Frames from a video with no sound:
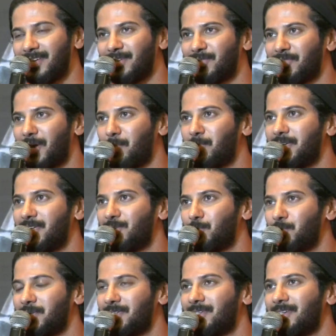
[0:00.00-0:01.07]
like family to
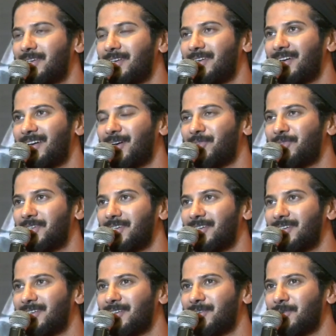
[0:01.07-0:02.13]
me.
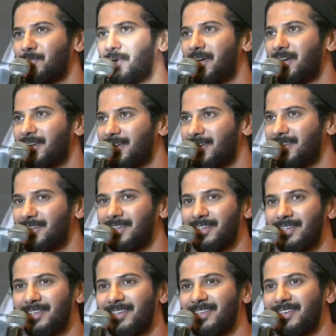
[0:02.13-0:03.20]
After Mahanati,
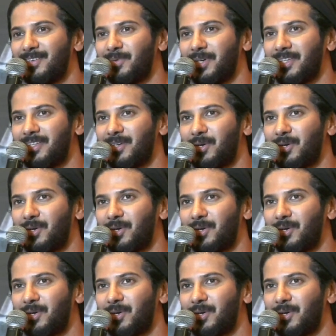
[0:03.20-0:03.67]
when